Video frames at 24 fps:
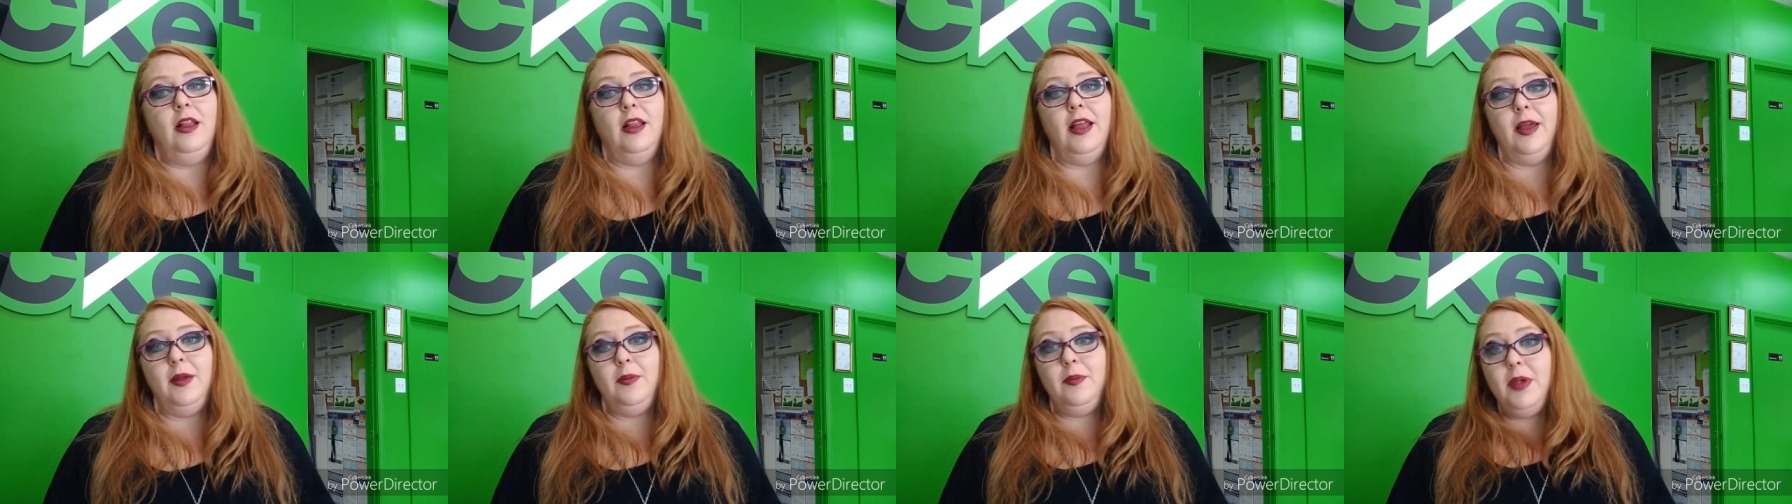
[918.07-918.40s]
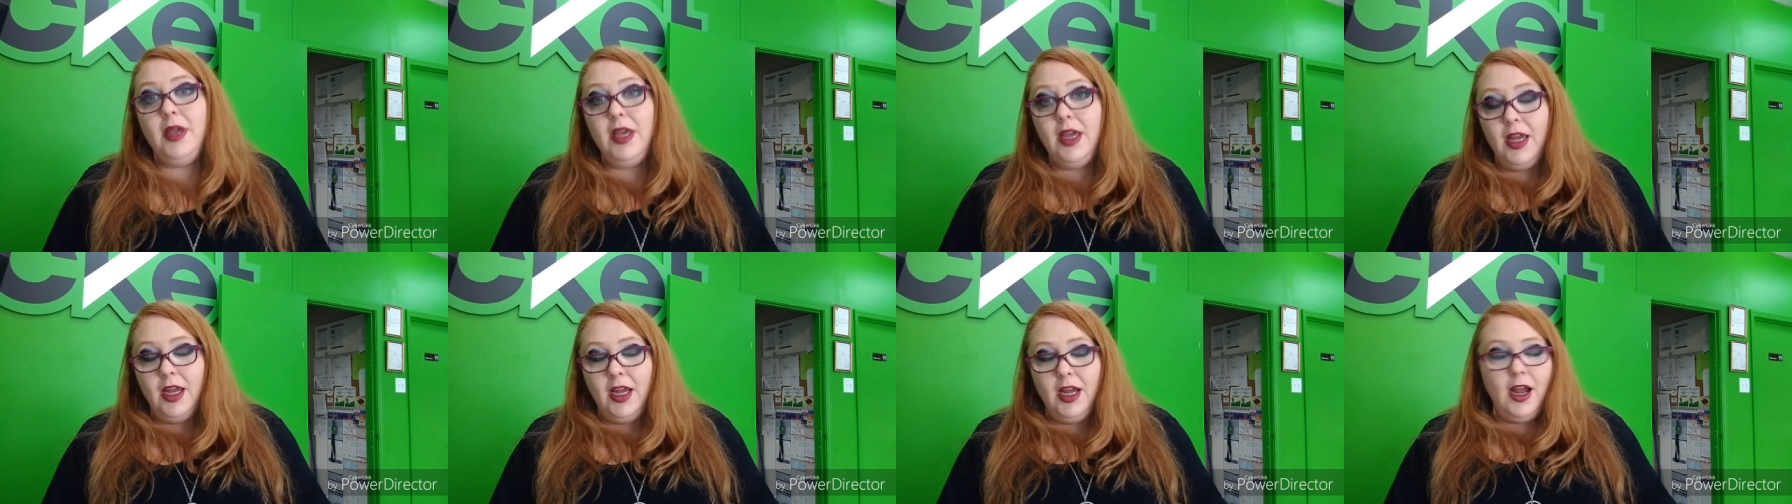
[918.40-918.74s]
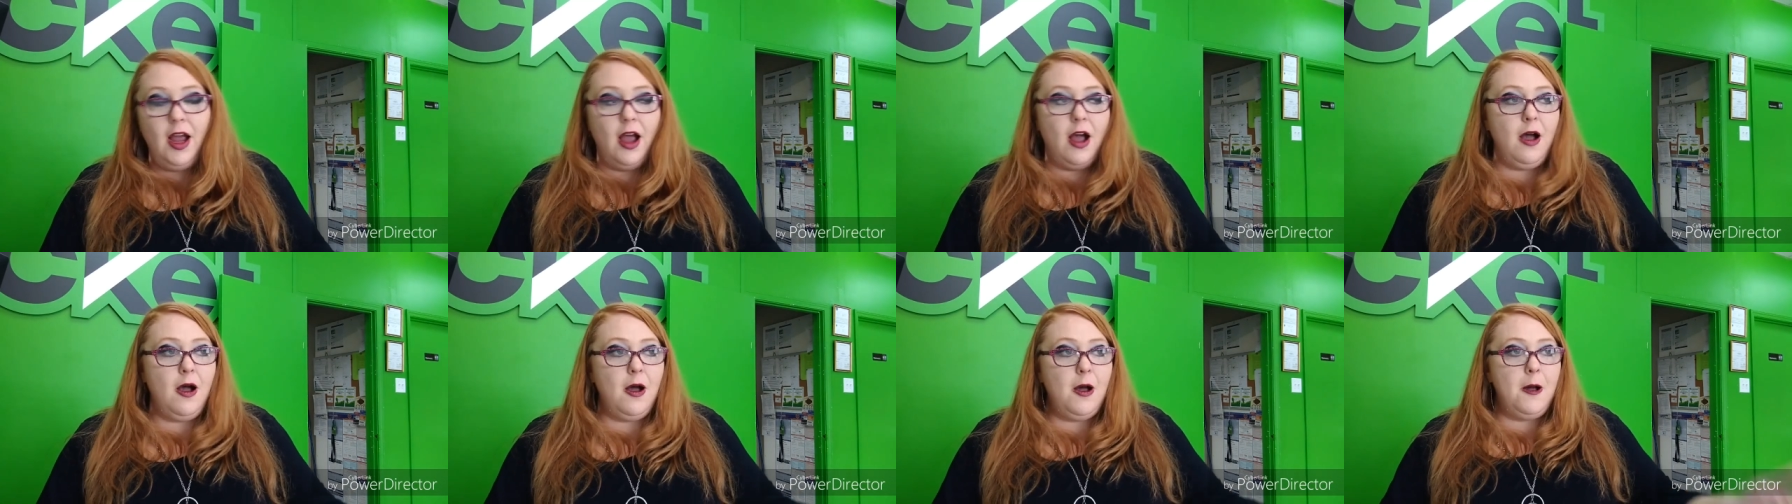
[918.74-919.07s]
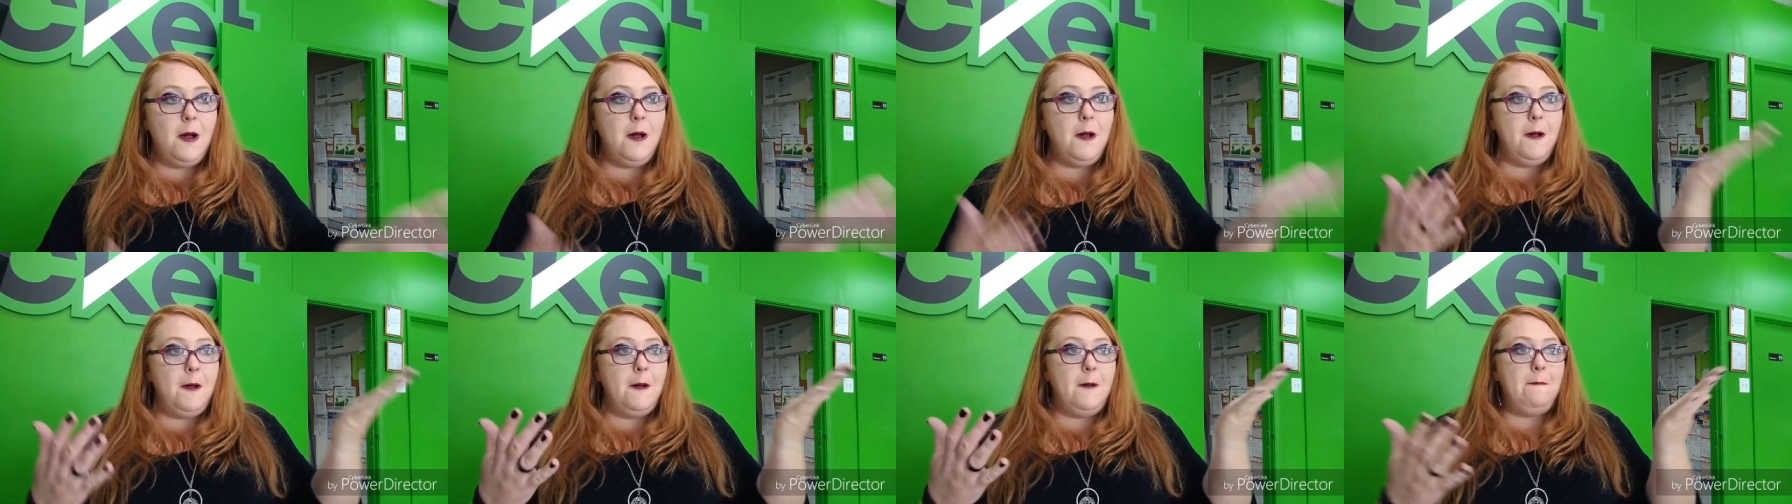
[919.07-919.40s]
like me,
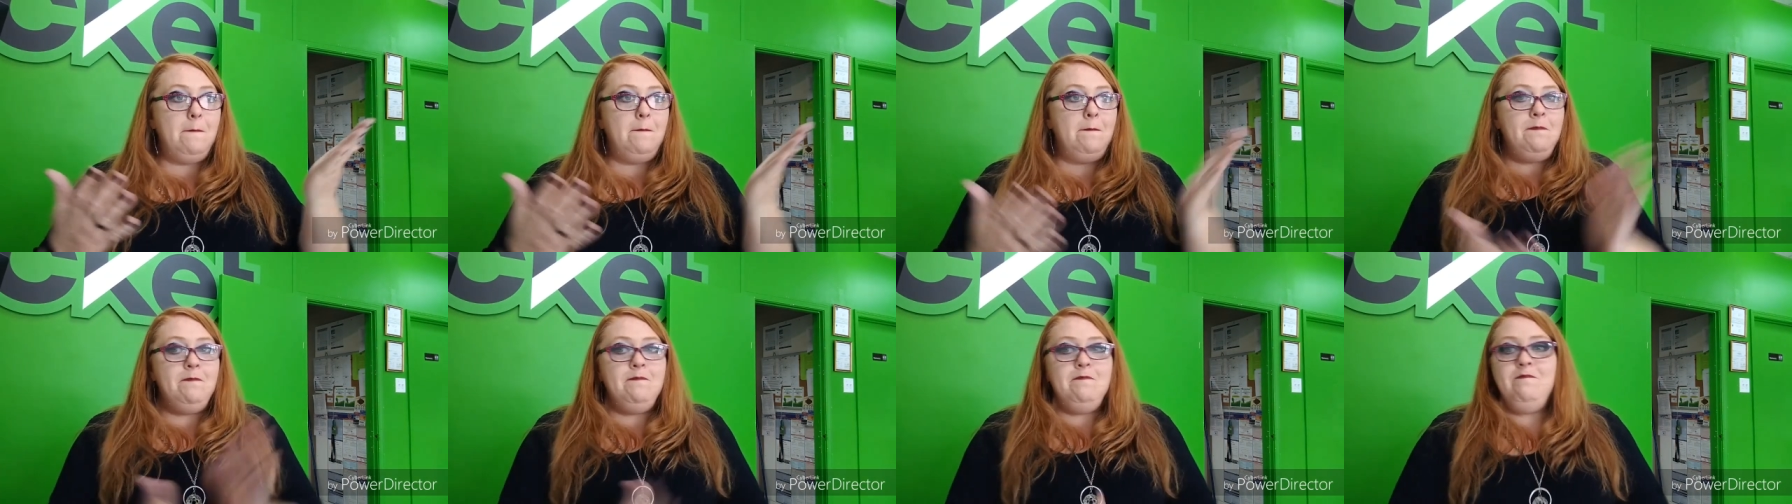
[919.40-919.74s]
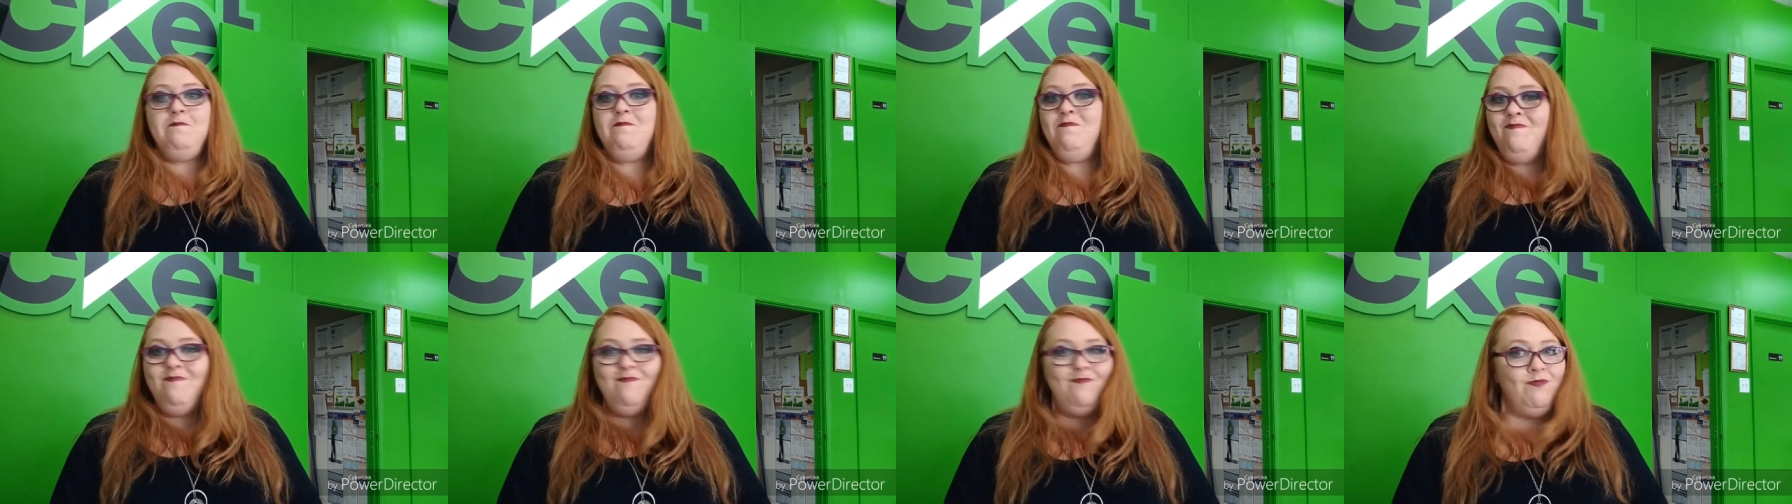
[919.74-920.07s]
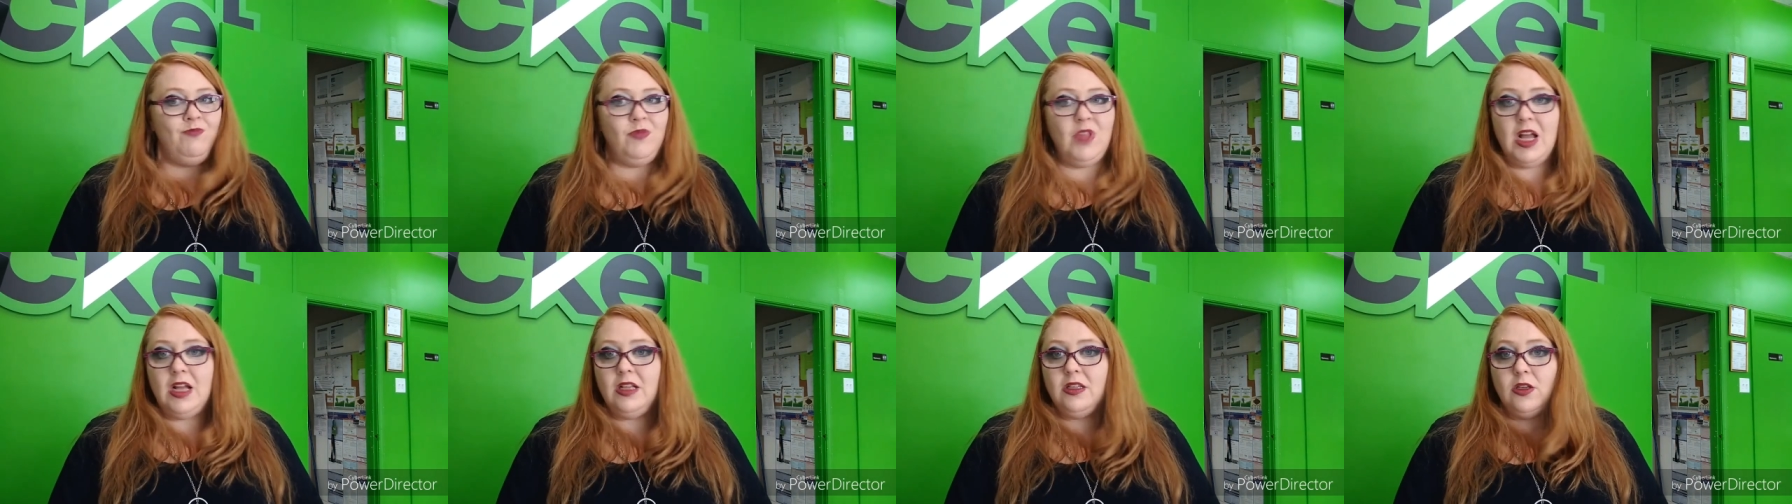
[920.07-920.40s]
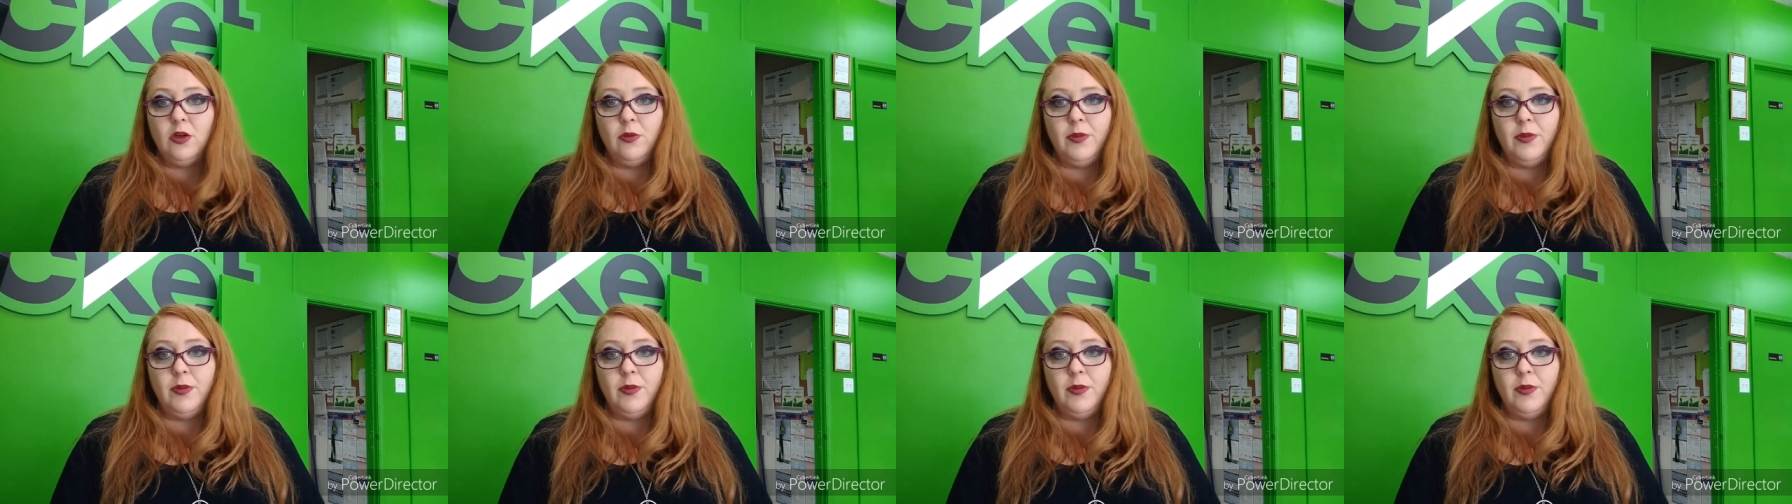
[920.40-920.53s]
not